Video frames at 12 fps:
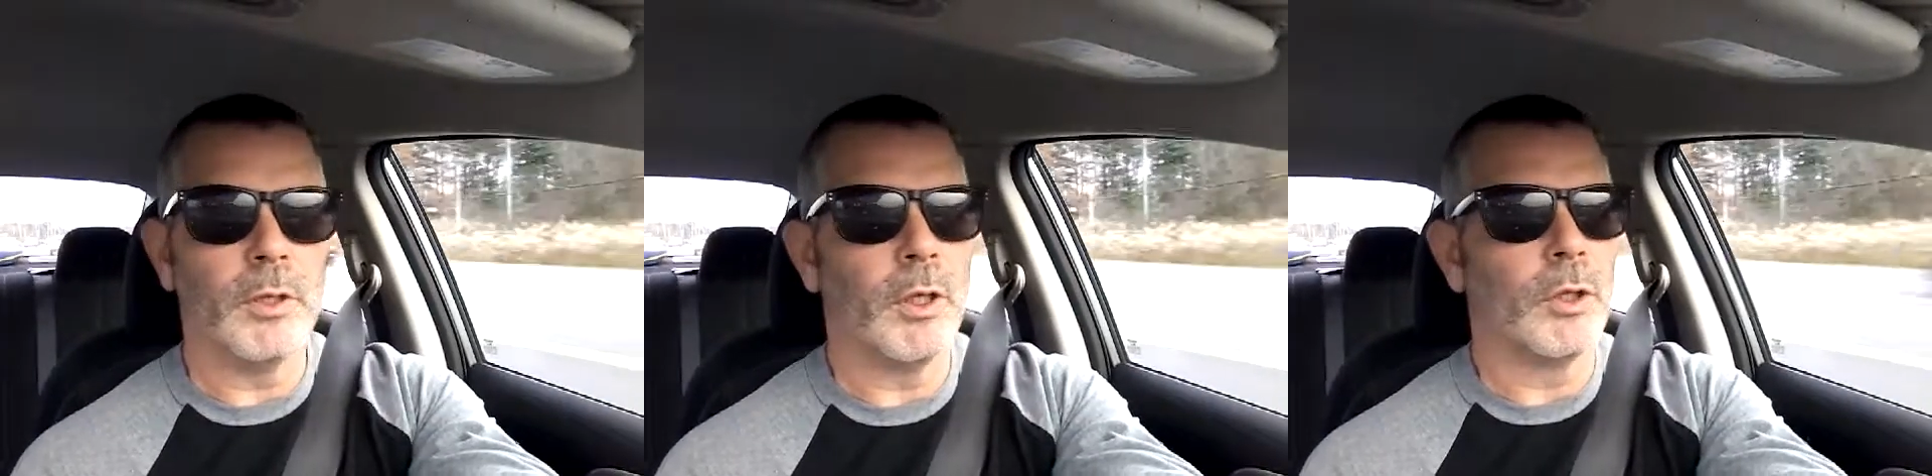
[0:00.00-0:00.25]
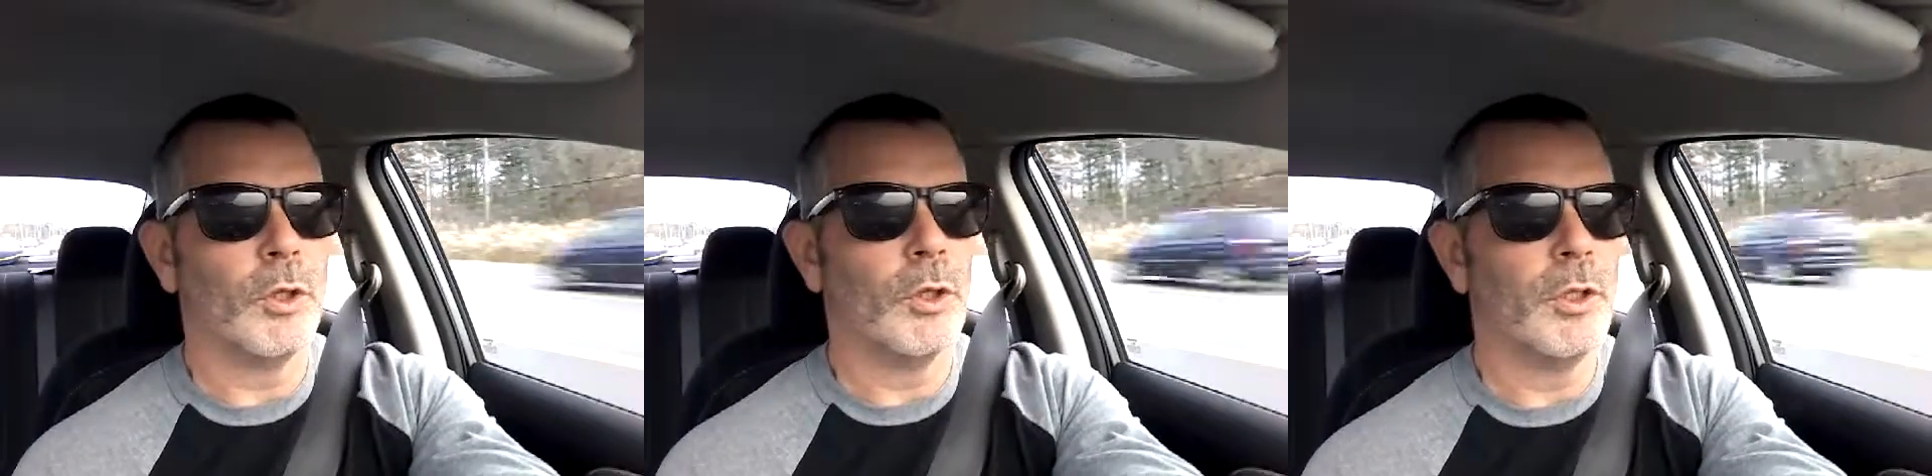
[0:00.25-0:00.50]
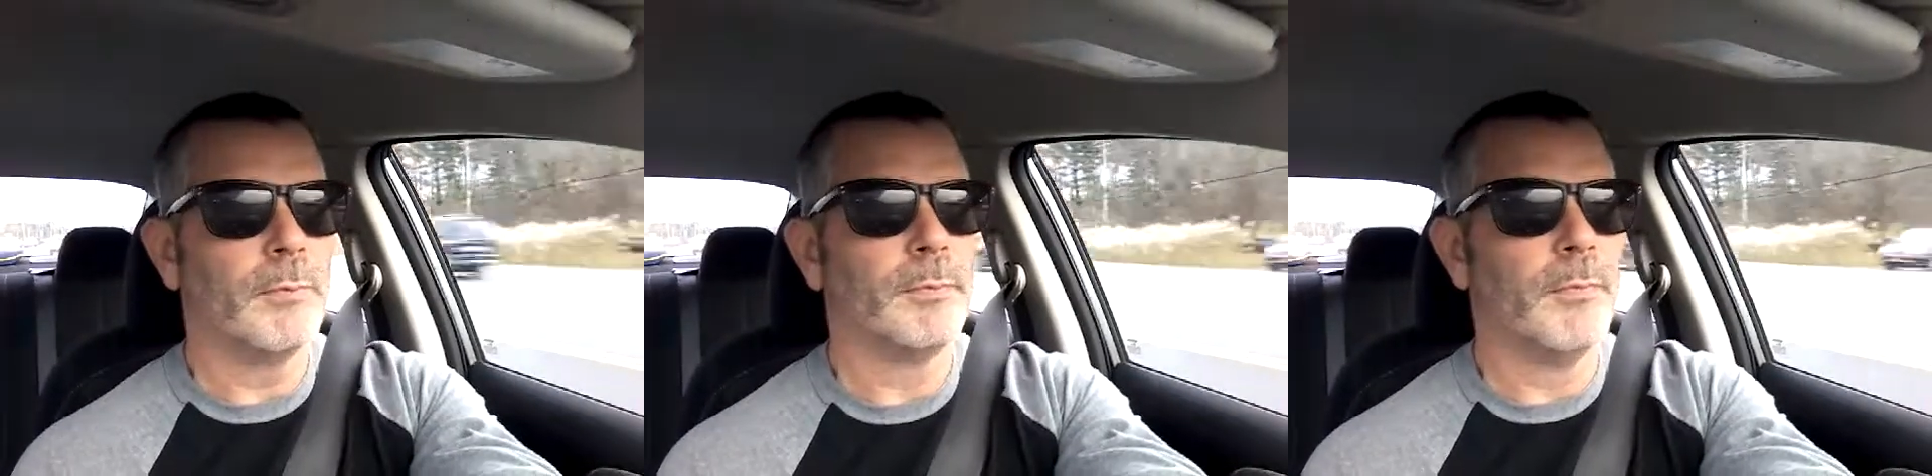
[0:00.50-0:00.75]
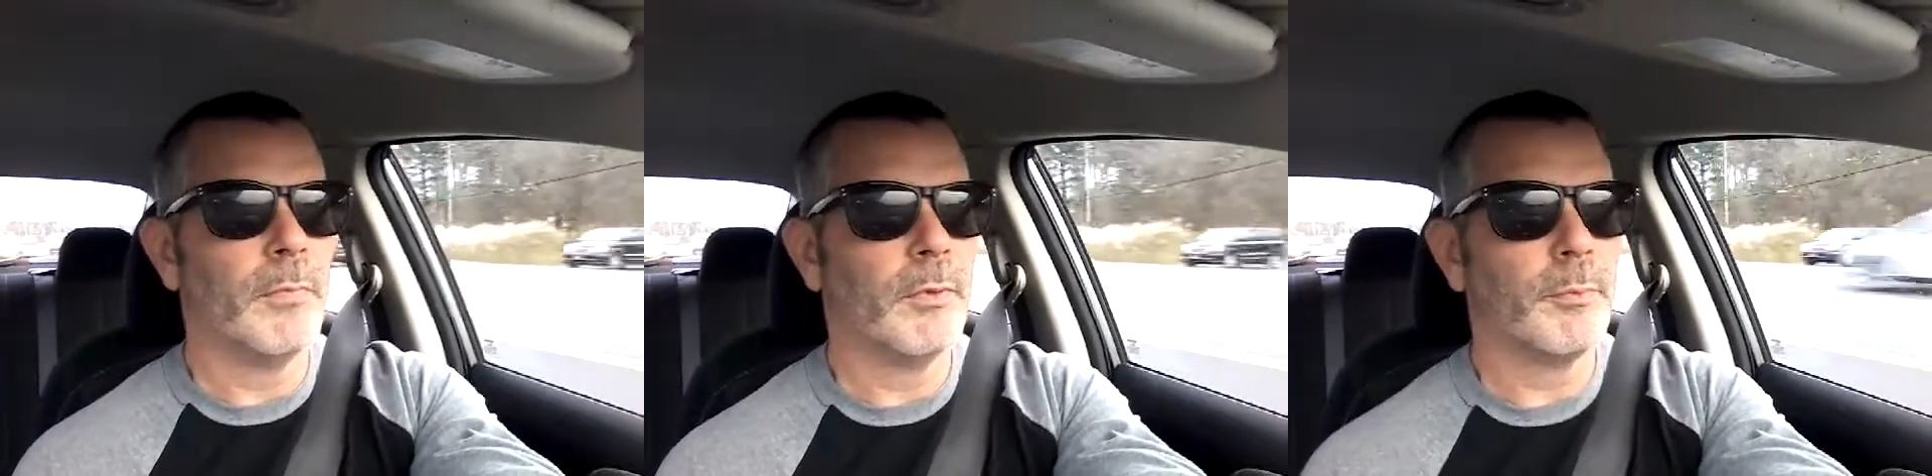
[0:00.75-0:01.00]
a good
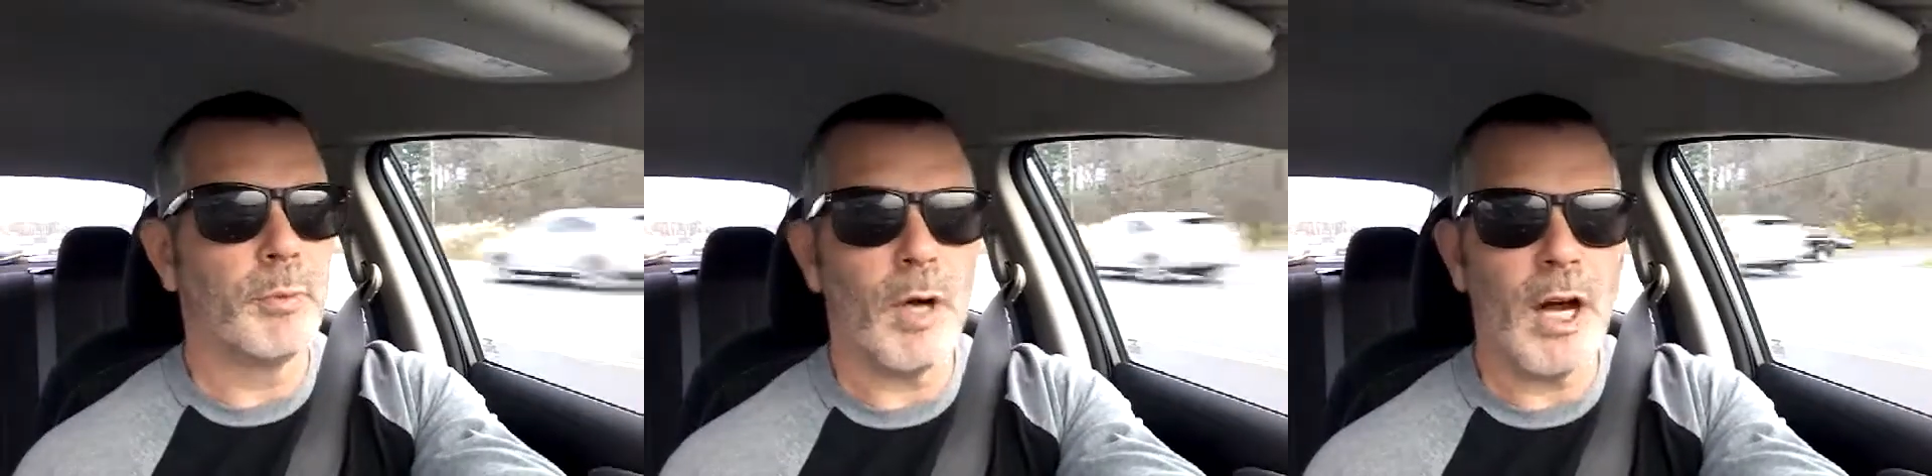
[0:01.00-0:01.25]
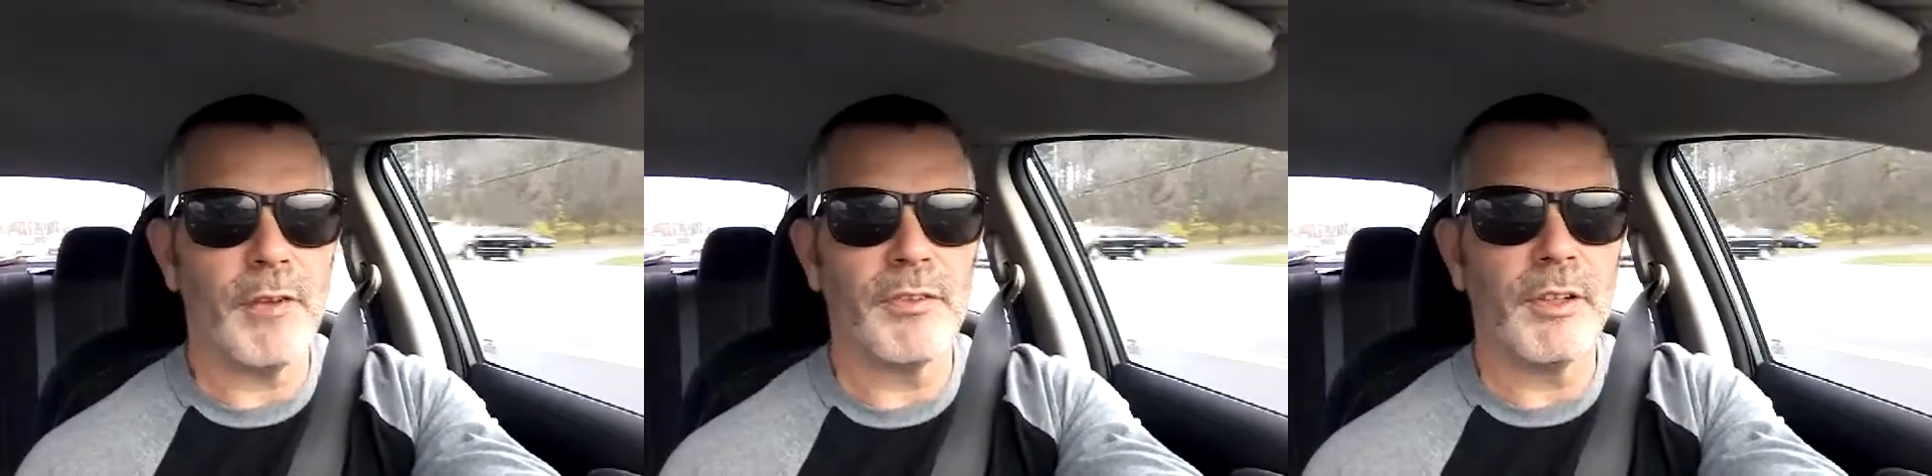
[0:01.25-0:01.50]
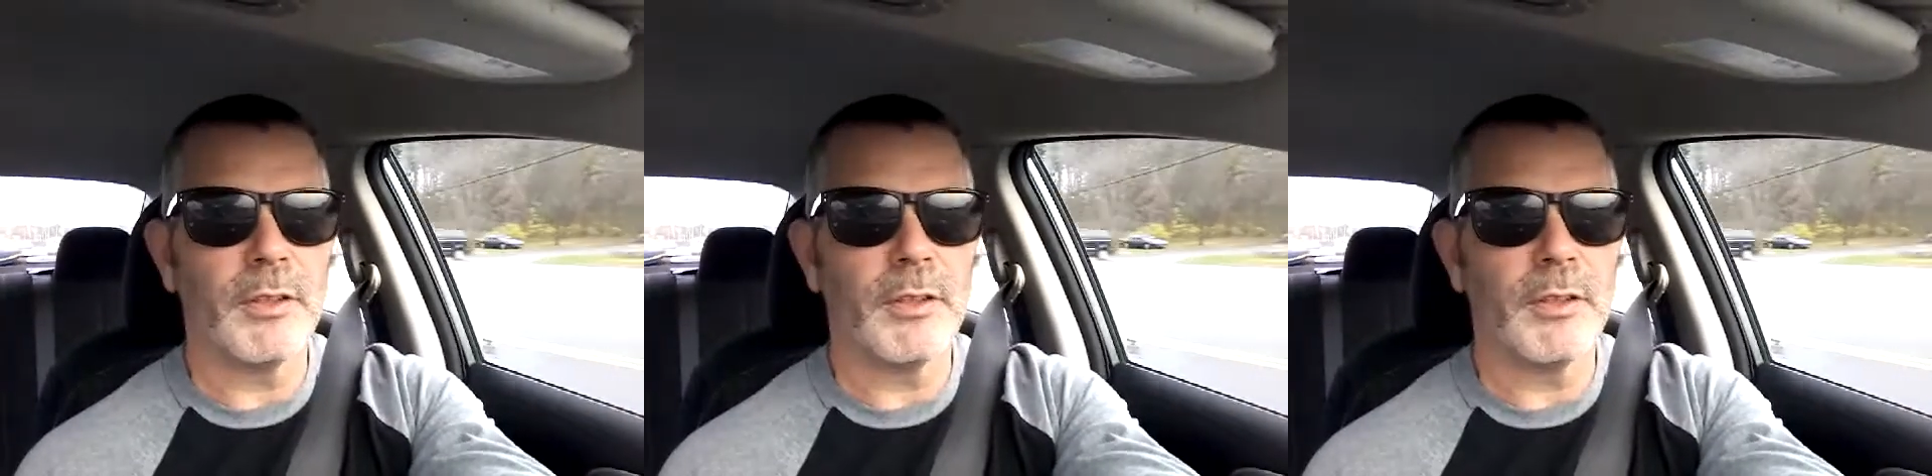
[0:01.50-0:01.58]
profit,